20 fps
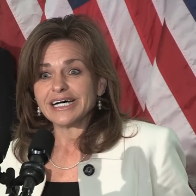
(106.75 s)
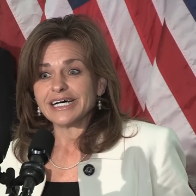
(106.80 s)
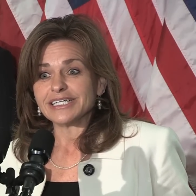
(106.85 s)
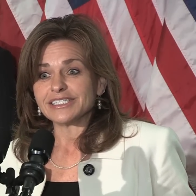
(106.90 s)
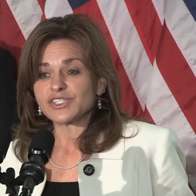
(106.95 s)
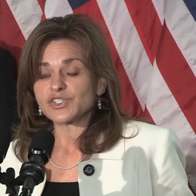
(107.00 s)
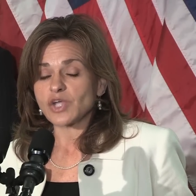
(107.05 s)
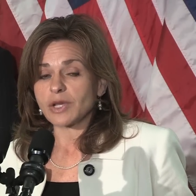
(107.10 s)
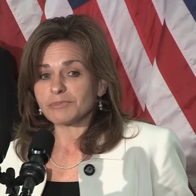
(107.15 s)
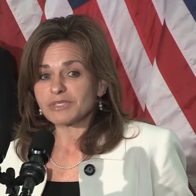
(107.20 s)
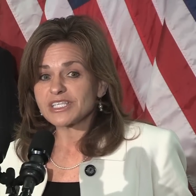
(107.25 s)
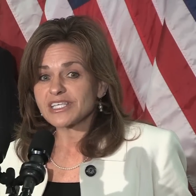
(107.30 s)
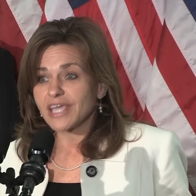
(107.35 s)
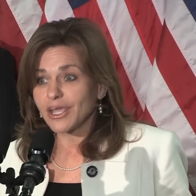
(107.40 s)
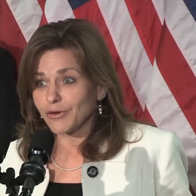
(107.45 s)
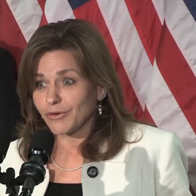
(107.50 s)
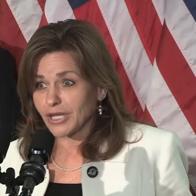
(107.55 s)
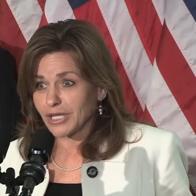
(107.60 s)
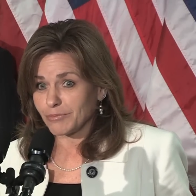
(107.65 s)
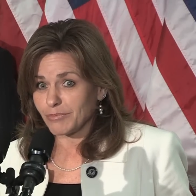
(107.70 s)
Stop
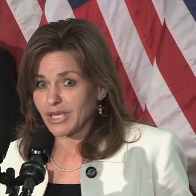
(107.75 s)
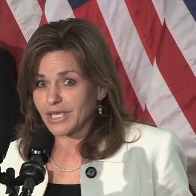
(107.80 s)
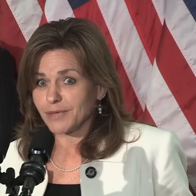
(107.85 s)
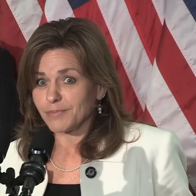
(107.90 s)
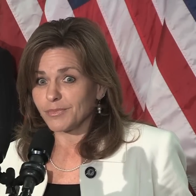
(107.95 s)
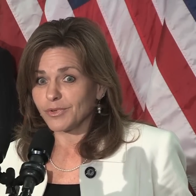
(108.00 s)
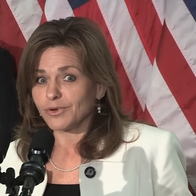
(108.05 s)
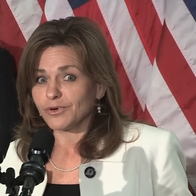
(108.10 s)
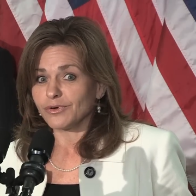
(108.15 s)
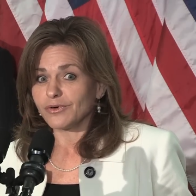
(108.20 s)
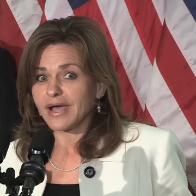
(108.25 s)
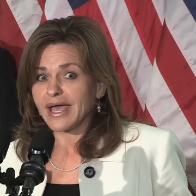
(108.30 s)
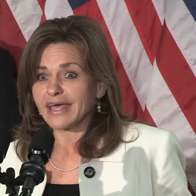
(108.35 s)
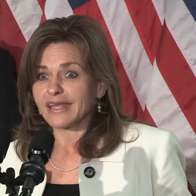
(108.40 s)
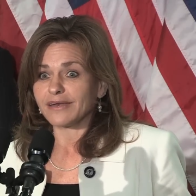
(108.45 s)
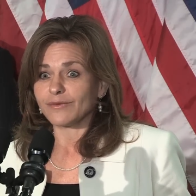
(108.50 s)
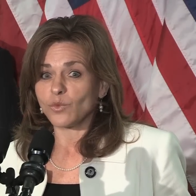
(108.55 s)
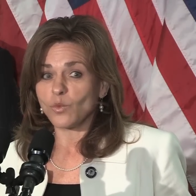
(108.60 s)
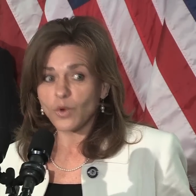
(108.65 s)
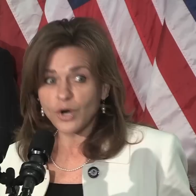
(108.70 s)
scaring people
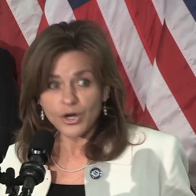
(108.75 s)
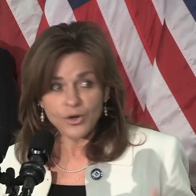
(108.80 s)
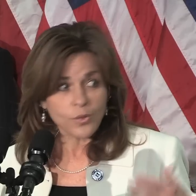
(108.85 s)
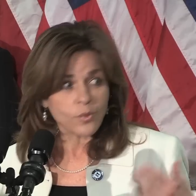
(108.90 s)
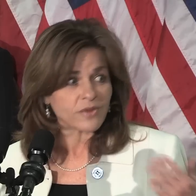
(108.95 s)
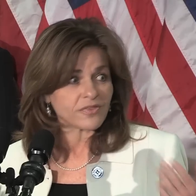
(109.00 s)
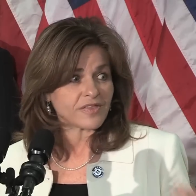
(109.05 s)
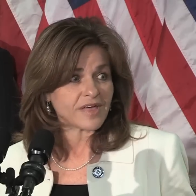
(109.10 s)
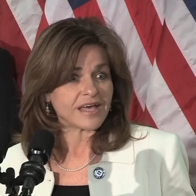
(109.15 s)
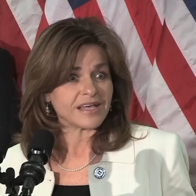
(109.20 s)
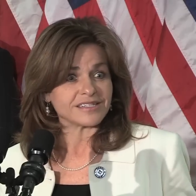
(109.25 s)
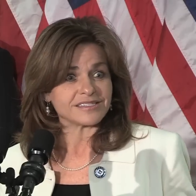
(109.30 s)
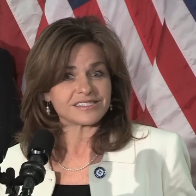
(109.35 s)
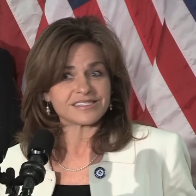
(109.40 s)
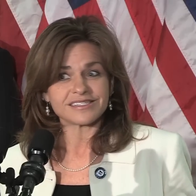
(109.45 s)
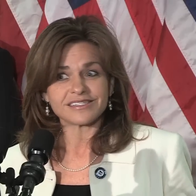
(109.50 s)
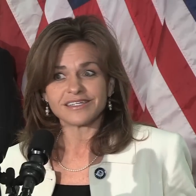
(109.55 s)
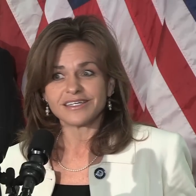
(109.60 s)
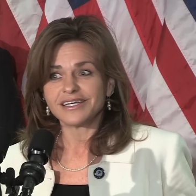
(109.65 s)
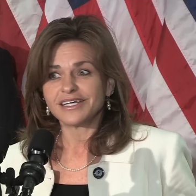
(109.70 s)
and work with
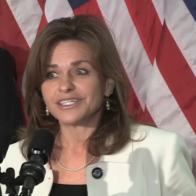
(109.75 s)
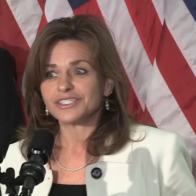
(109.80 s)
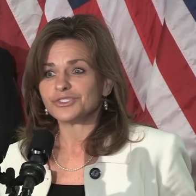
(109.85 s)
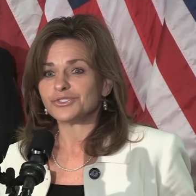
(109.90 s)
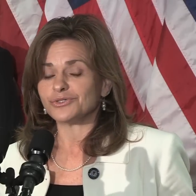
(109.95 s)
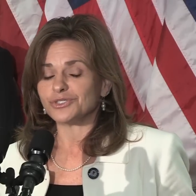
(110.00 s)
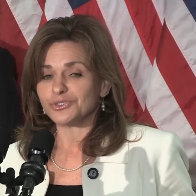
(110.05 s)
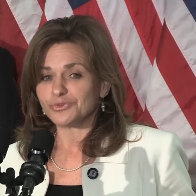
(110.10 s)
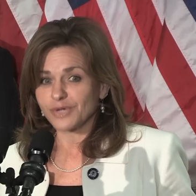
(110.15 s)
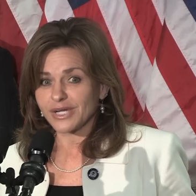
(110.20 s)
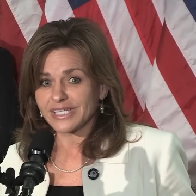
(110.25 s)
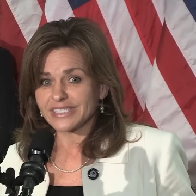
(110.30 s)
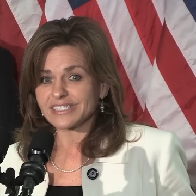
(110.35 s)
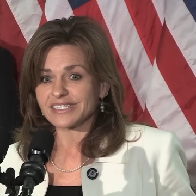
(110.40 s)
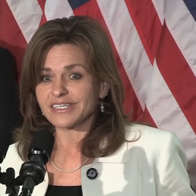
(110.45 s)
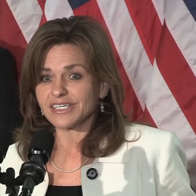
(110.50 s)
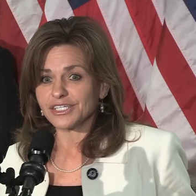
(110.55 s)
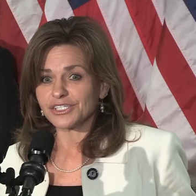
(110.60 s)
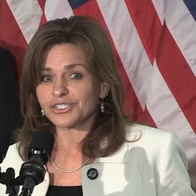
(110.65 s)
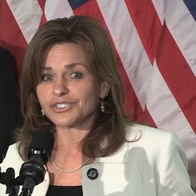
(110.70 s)
us to address
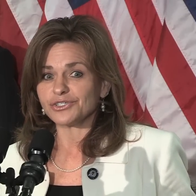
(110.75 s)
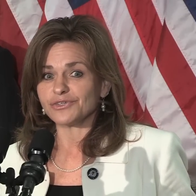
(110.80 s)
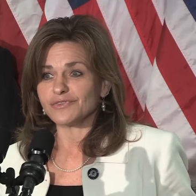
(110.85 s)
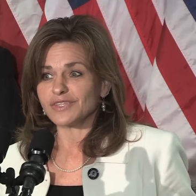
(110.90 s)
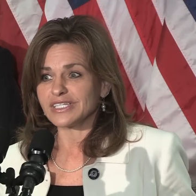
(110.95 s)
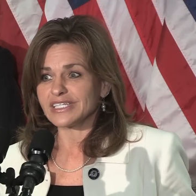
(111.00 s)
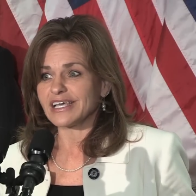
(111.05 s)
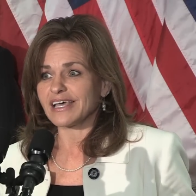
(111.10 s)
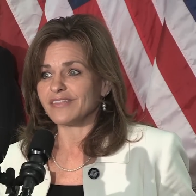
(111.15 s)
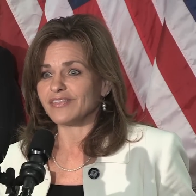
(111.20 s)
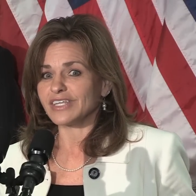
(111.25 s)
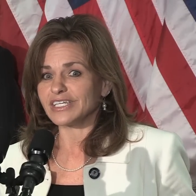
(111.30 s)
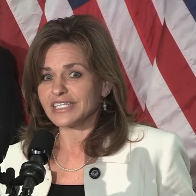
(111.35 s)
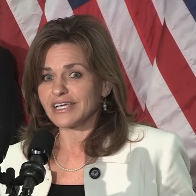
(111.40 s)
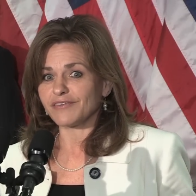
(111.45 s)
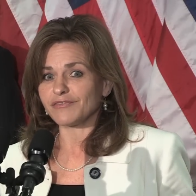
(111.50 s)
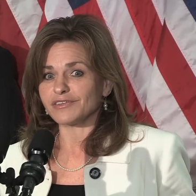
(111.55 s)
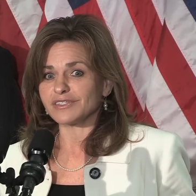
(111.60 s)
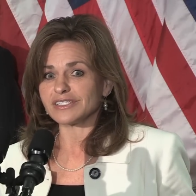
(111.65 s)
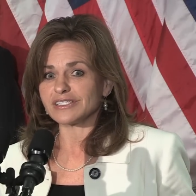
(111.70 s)
the issue of the debt and the
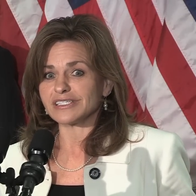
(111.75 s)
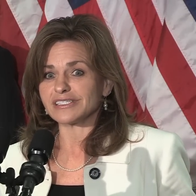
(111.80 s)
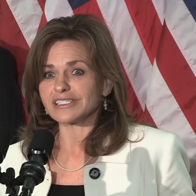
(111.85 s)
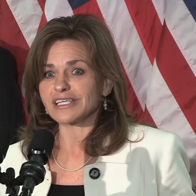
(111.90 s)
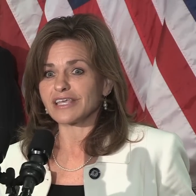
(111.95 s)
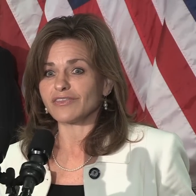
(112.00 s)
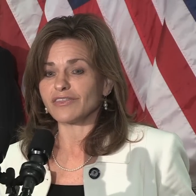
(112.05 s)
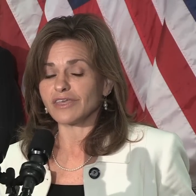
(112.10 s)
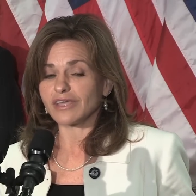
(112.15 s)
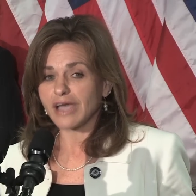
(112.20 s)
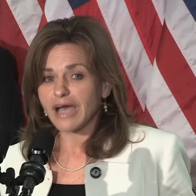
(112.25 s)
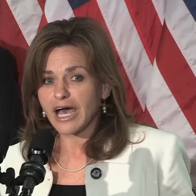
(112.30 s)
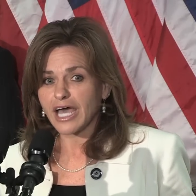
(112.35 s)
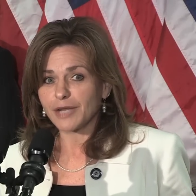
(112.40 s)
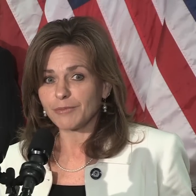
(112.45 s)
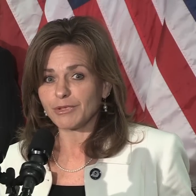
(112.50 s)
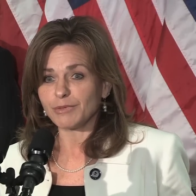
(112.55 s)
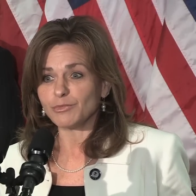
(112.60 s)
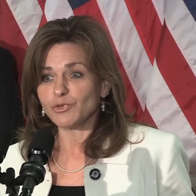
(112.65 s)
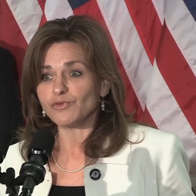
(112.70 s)
deficits, get the
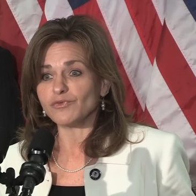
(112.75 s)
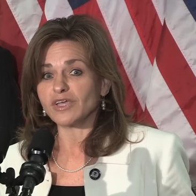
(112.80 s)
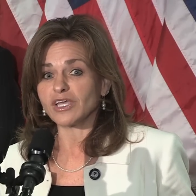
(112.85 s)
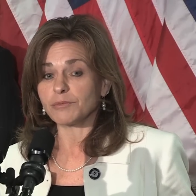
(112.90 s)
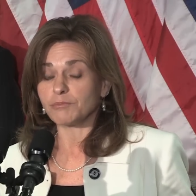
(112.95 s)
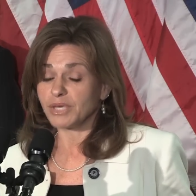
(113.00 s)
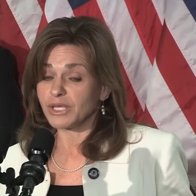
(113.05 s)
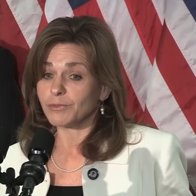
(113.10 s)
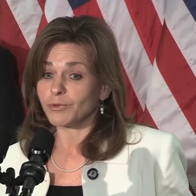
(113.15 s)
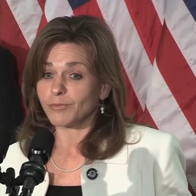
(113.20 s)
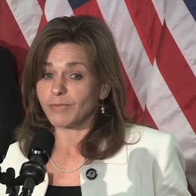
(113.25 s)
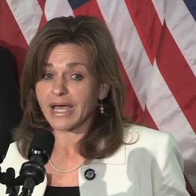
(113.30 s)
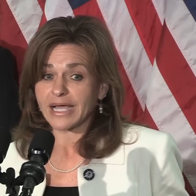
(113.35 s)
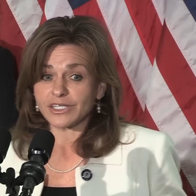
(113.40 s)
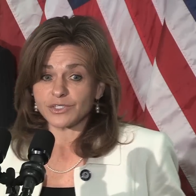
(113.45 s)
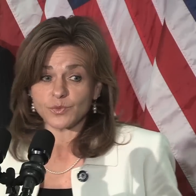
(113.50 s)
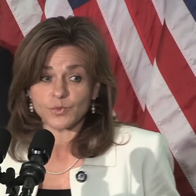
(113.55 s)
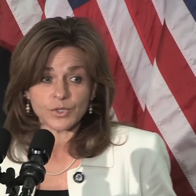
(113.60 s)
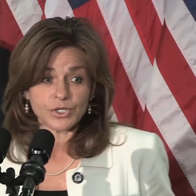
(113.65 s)
economy moving and people back to